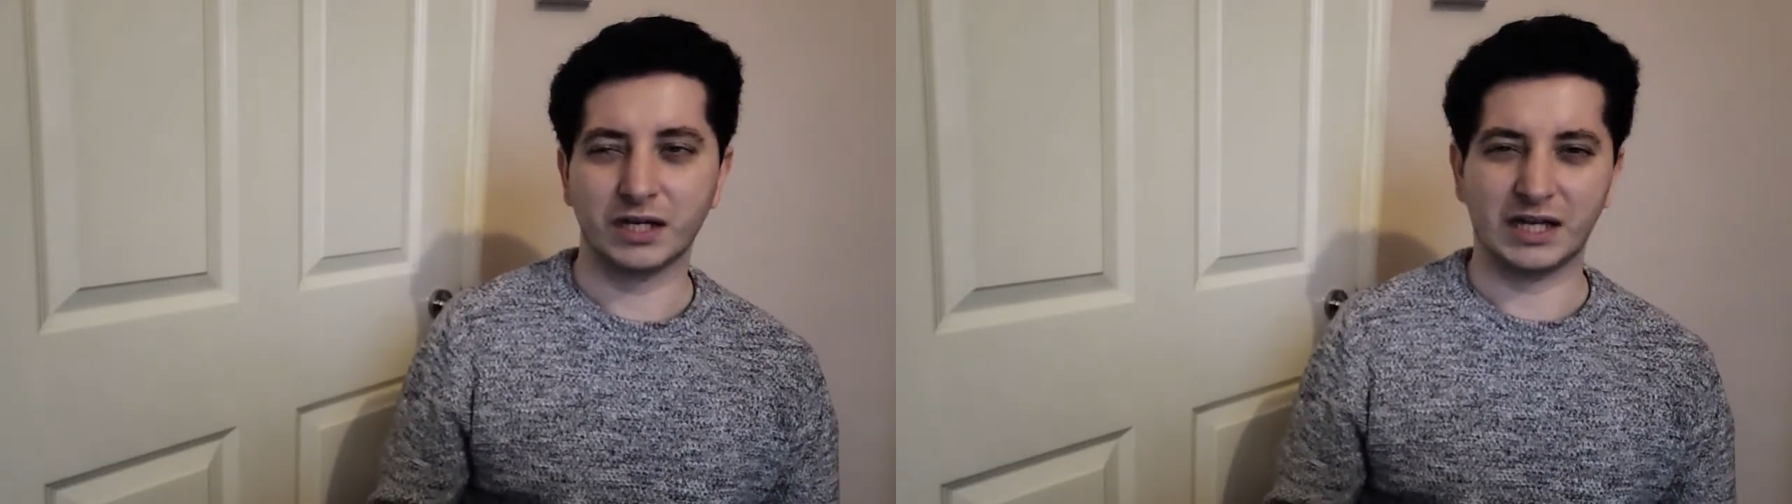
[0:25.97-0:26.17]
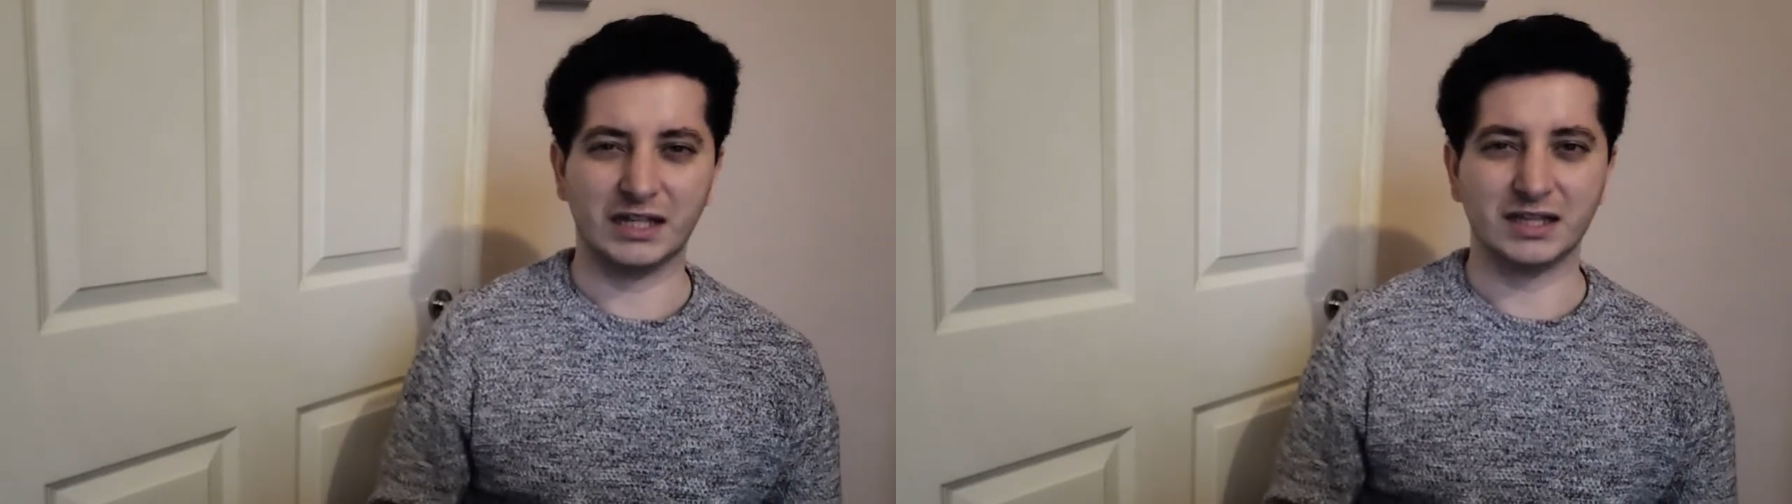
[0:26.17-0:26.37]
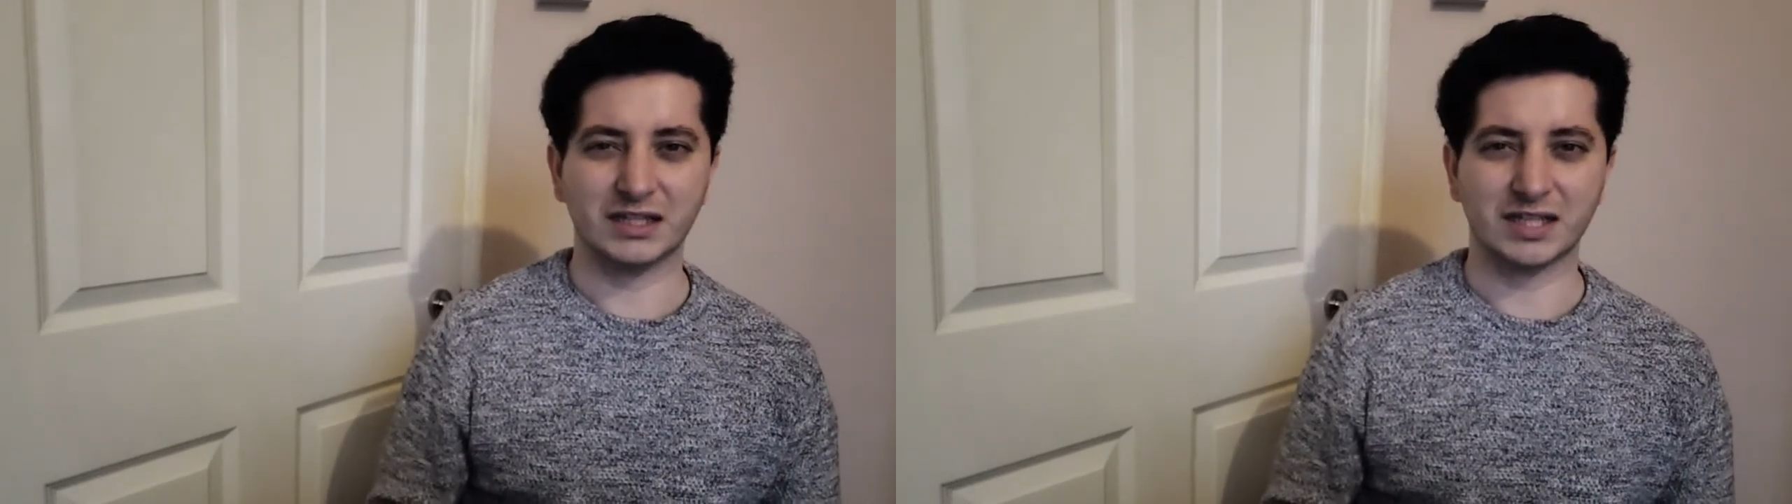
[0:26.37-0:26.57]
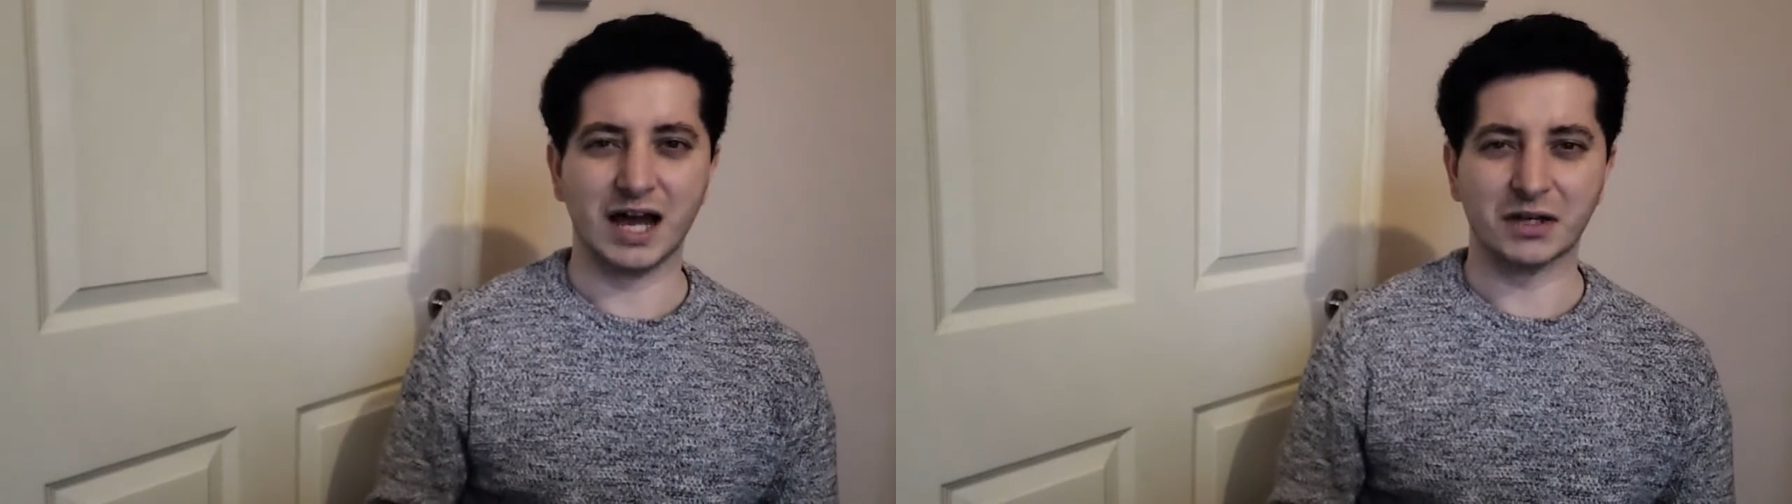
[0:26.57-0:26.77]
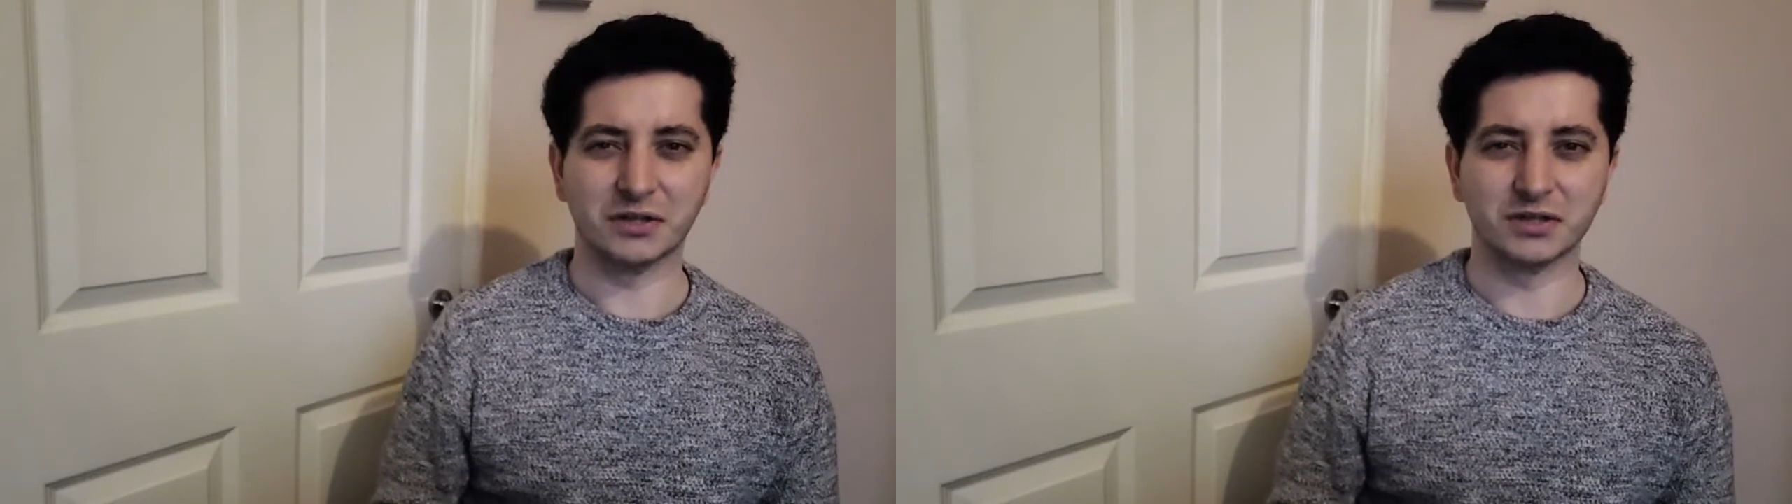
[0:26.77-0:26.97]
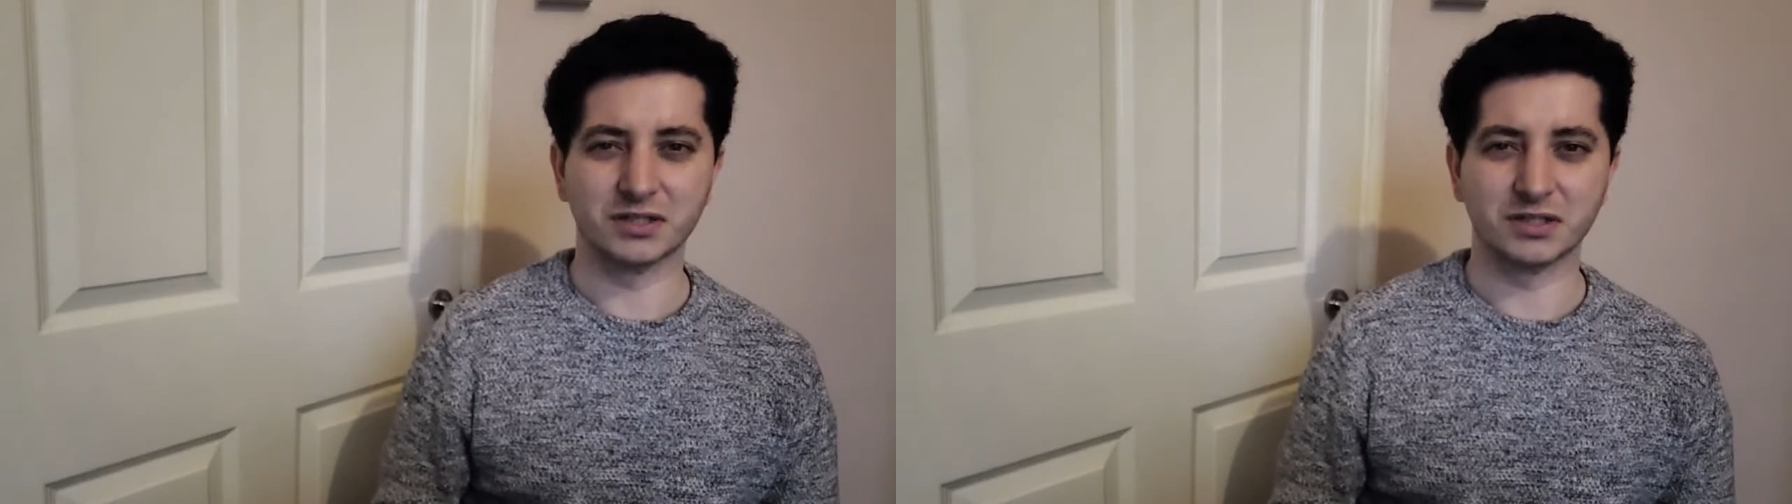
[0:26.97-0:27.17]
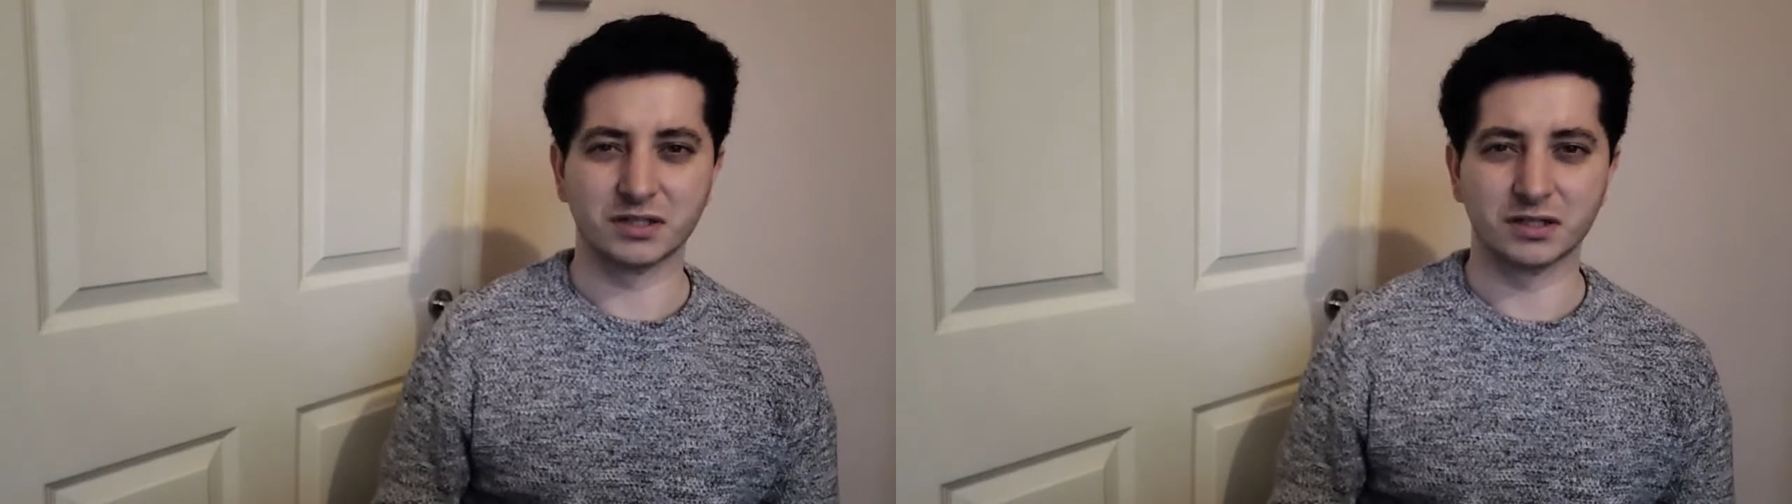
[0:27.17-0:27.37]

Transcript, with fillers: in the sadness.